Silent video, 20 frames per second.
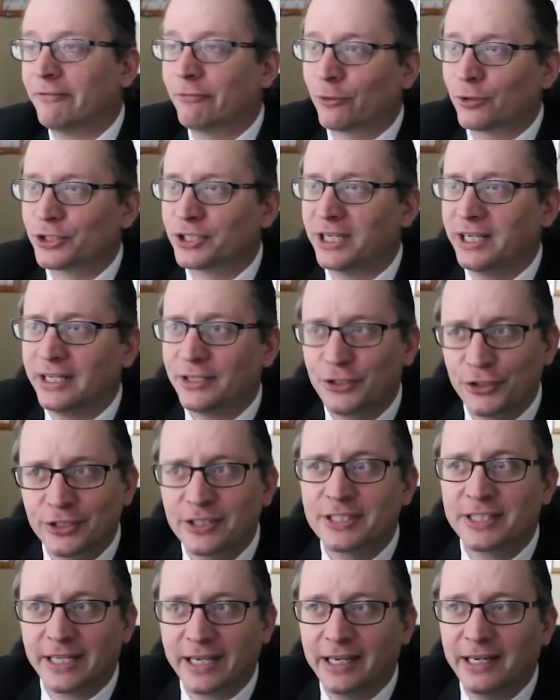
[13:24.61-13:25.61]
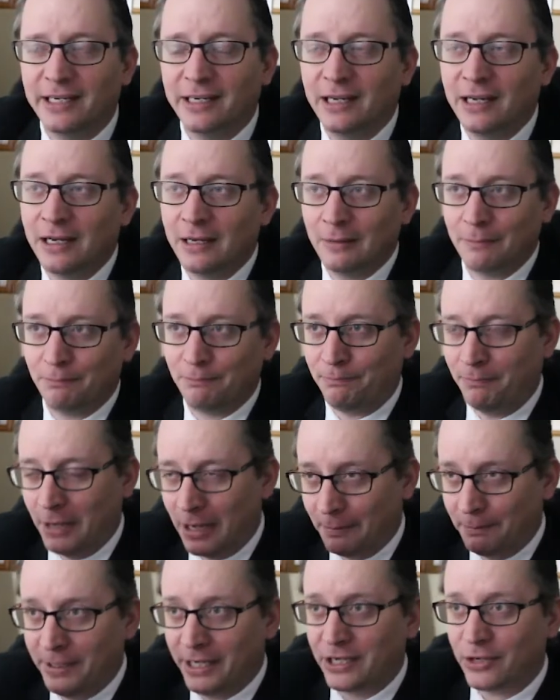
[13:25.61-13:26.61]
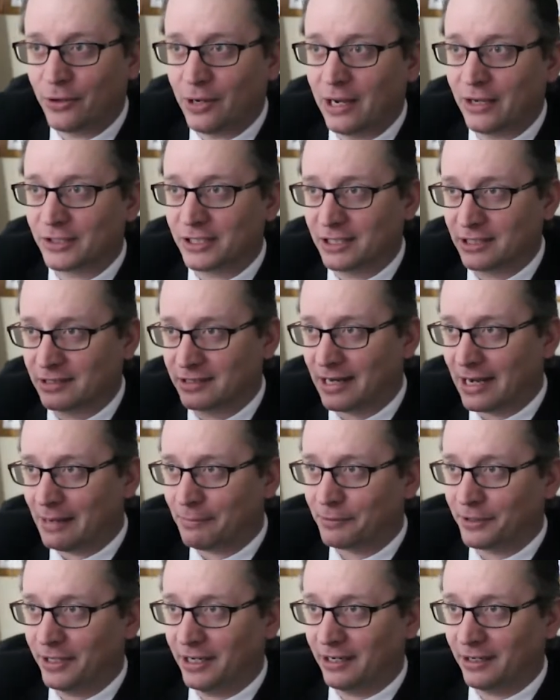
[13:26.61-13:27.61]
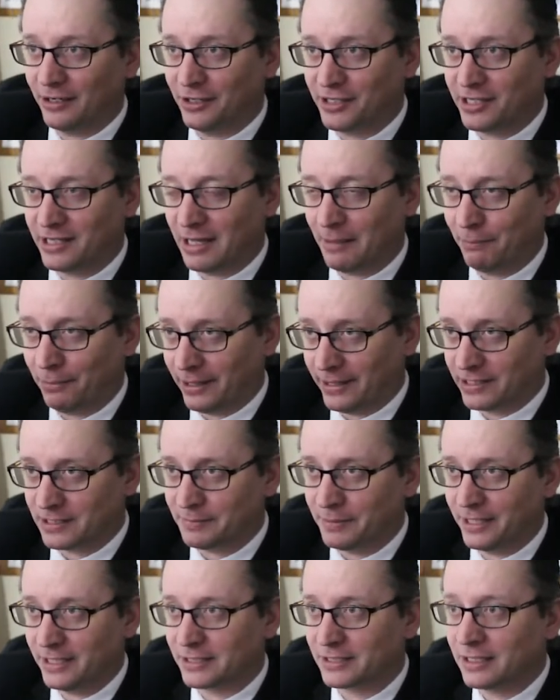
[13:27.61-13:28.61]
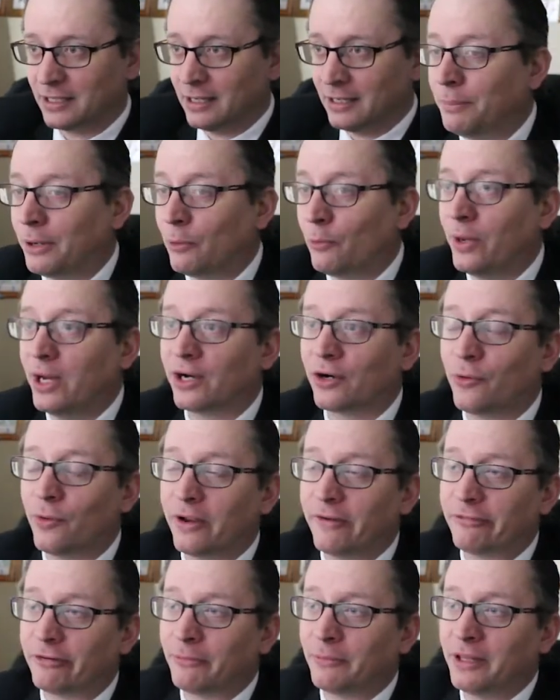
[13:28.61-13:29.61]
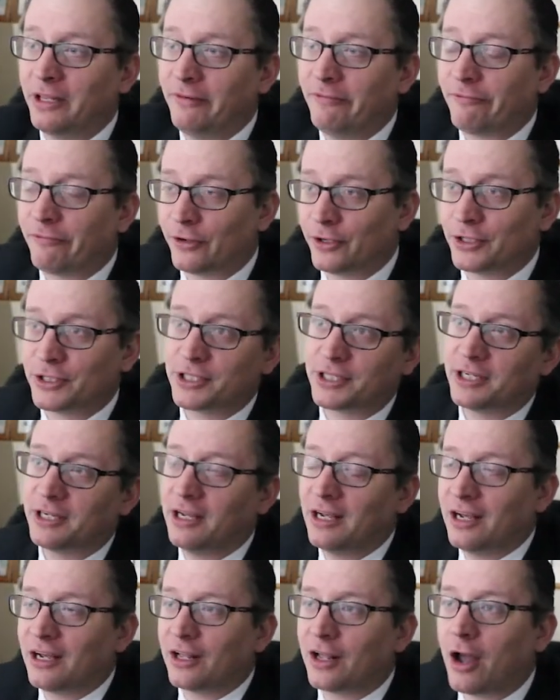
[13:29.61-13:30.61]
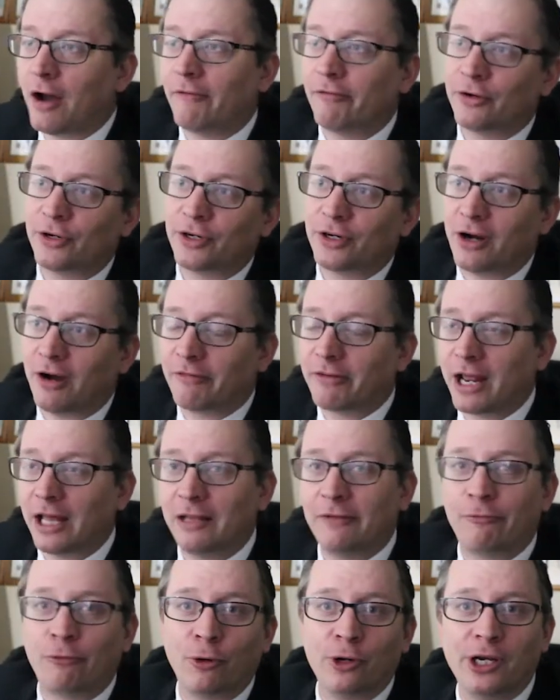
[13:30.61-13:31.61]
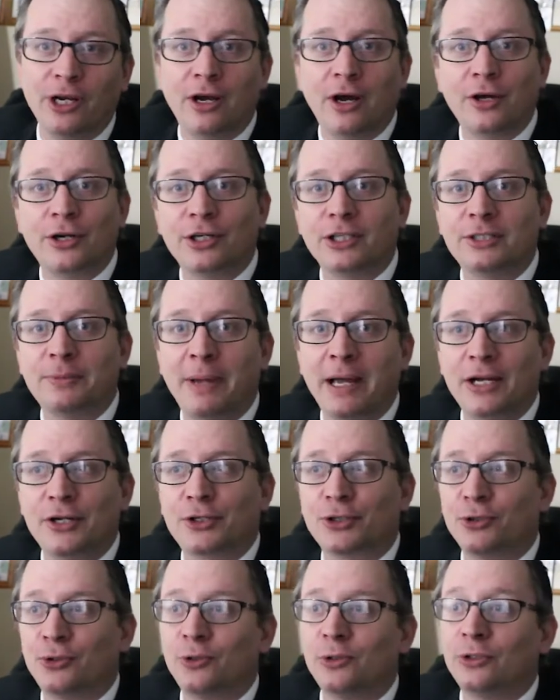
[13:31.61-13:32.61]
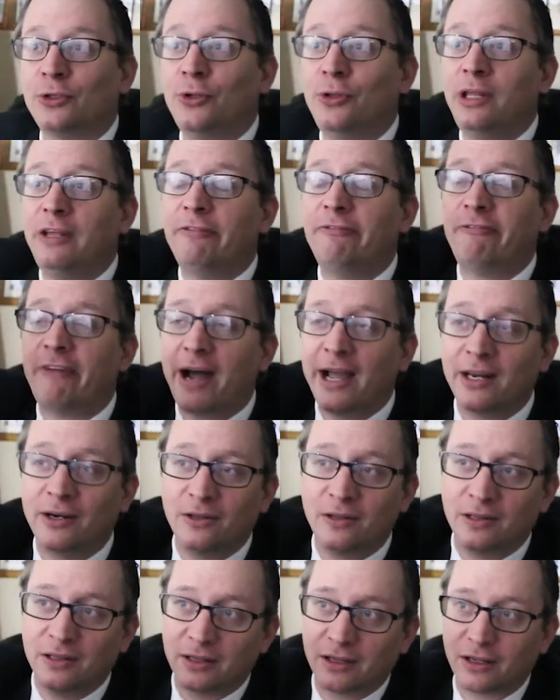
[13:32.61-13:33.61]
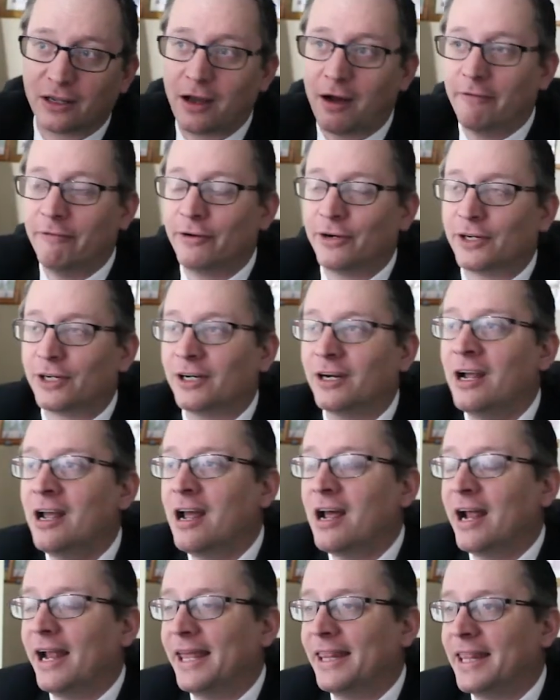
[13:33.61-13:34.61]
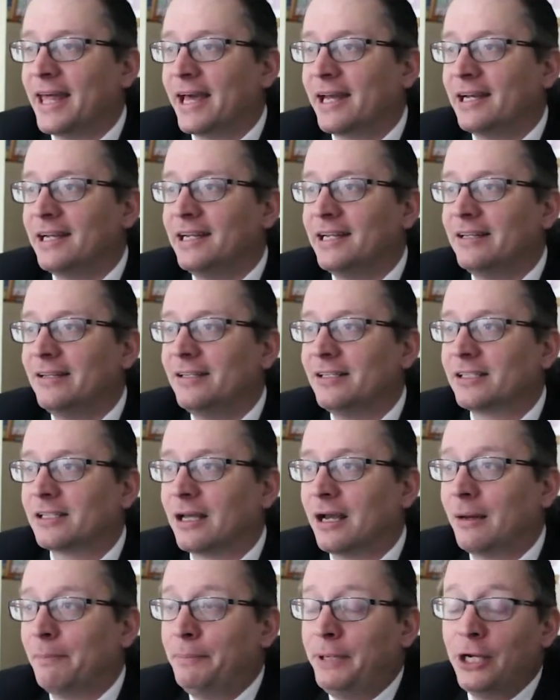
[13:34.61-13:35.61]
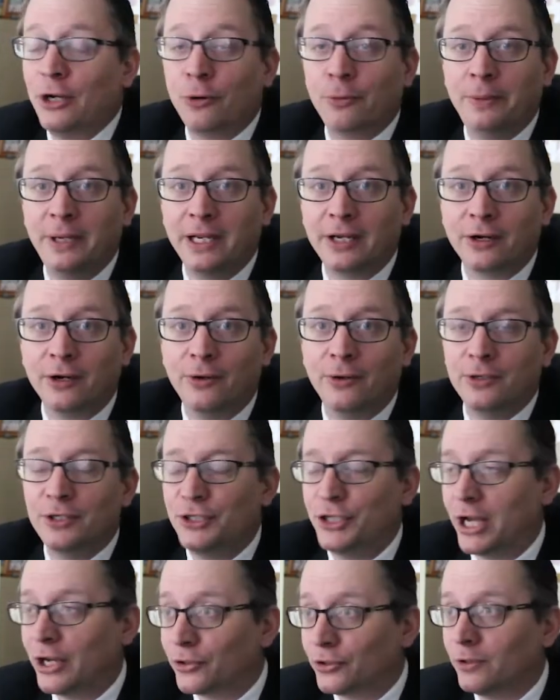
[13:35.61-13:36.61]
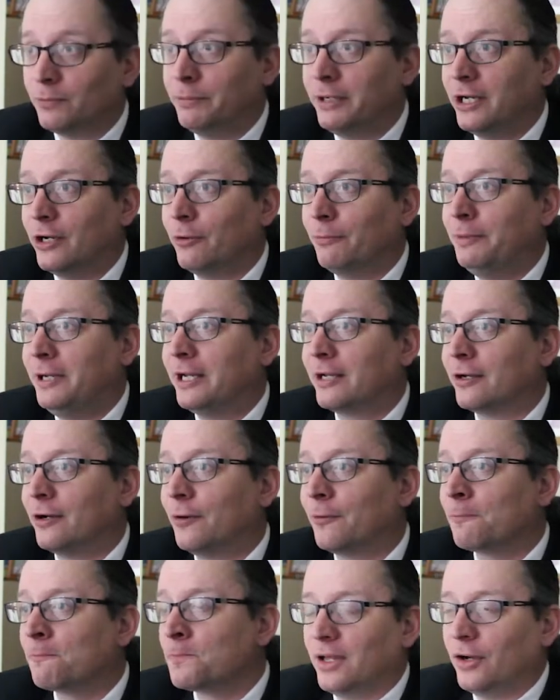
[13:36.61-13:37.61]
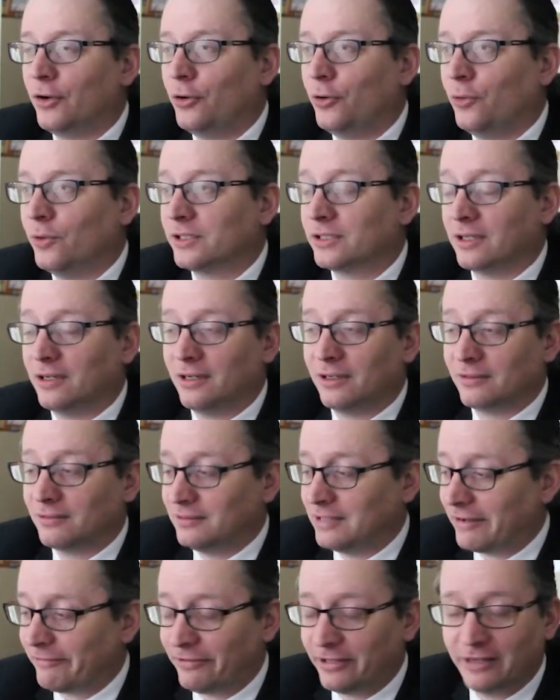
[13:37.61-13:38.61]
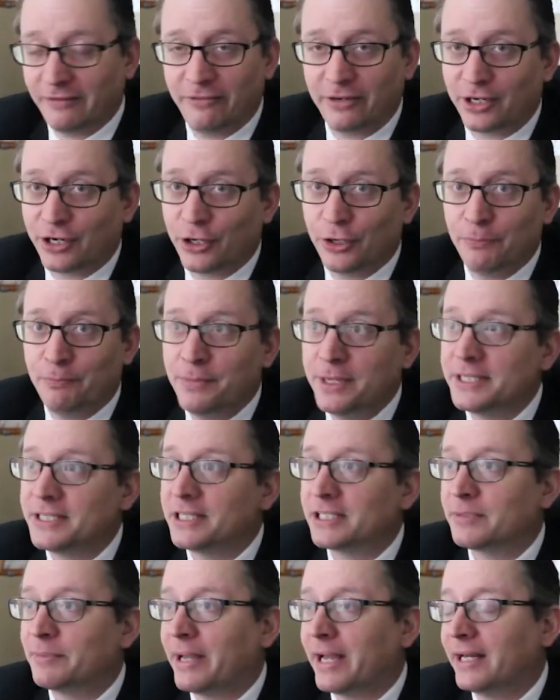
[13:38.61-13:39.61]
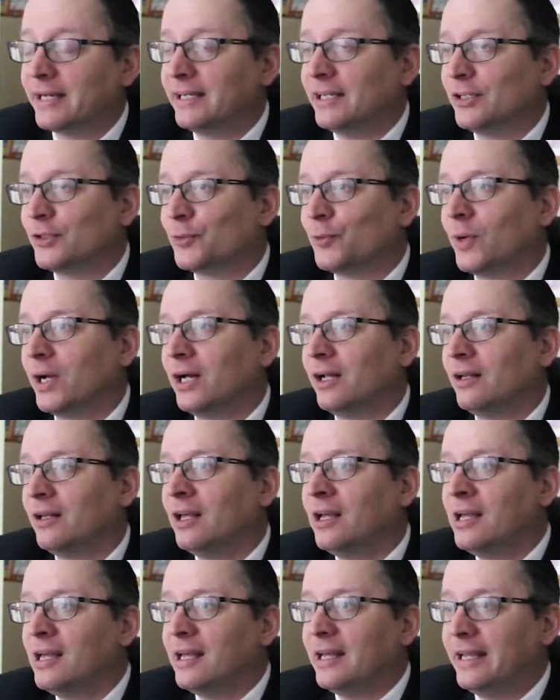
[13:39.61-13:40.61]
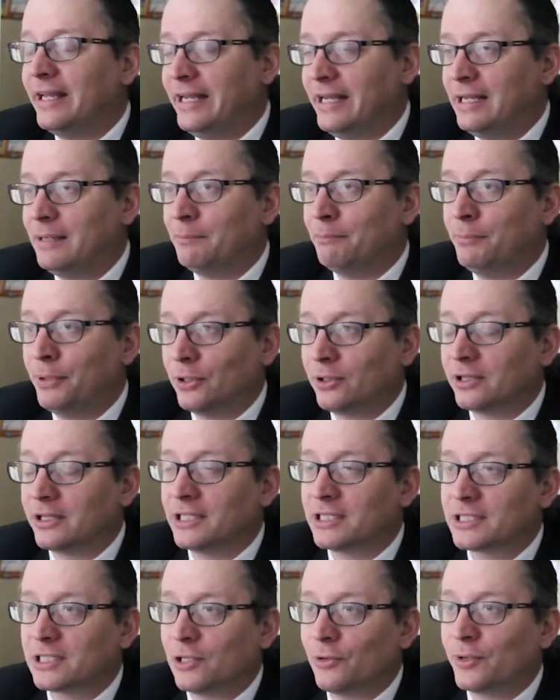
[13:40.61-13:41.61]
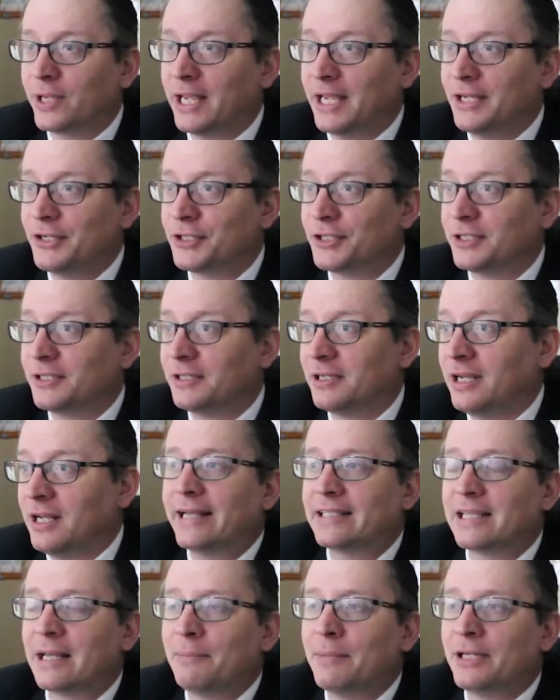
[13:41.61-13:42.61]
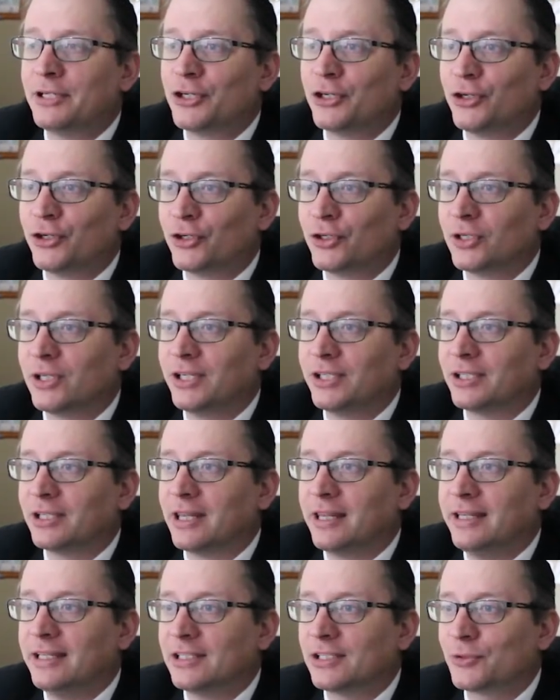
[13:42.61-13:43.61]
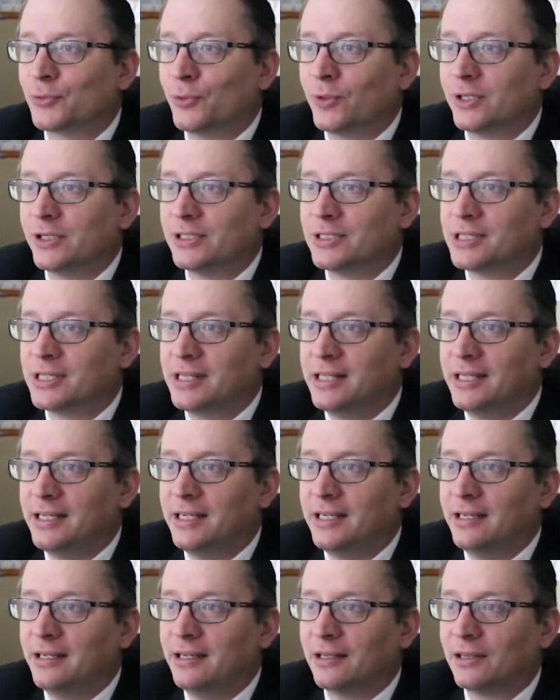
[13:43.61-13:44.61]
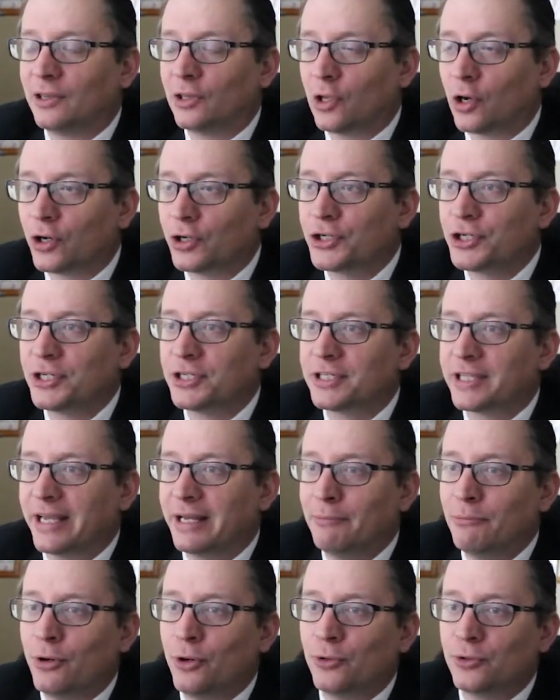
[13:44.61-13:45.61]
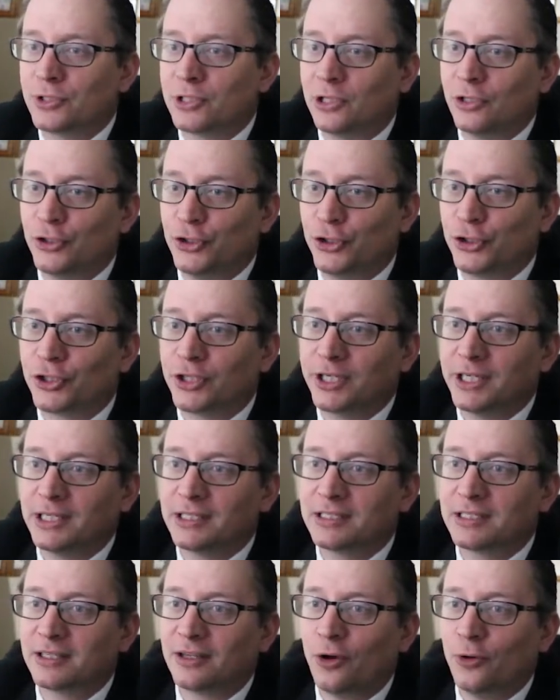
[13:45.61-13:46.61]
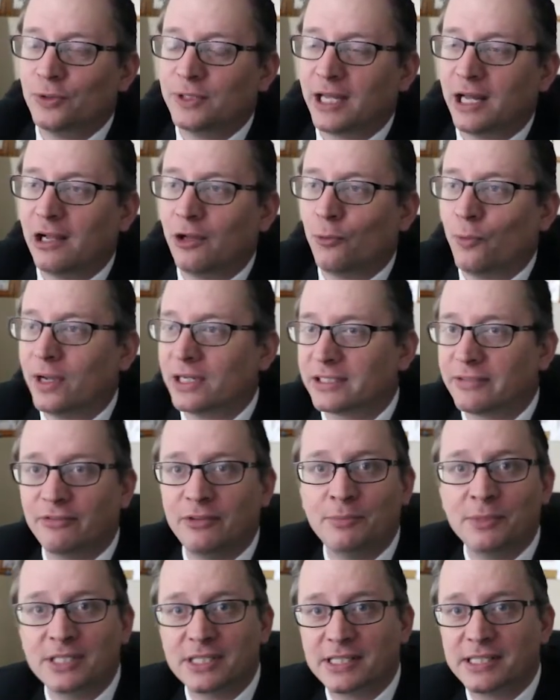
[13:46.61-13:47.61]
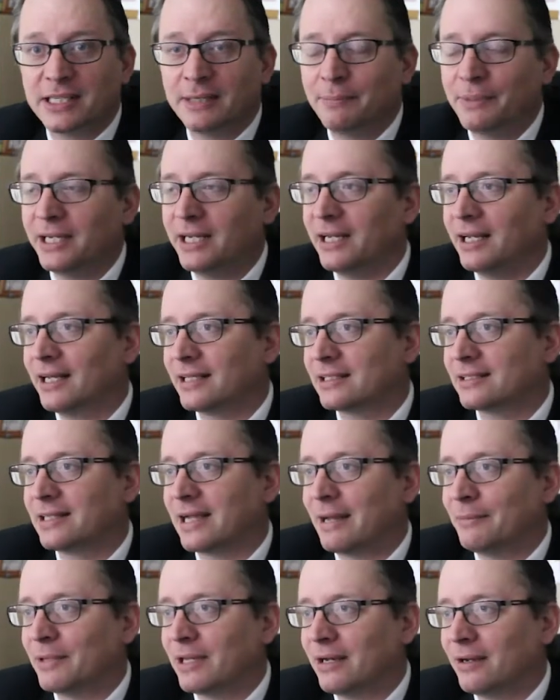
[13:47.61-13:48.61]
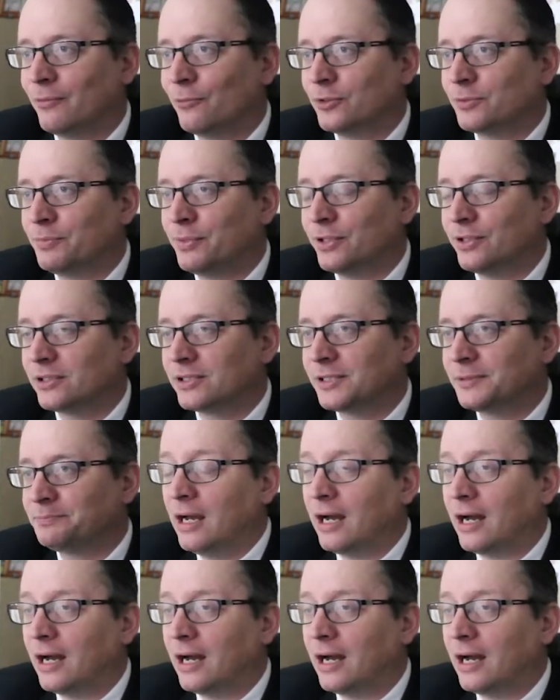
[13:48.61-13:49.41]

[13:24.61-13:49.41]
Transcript: Unfortunately, it should say Pico house at the top there. You see that blank space. But we are going from the first governor of California under Spanish rule to the final governor, and that is Pico, General Pico, who was definitely a very good businessman as well. He built this location. As I mentioned earlier, this was the largest and most luxurious hotel west of the Mississippi at the time that it was built.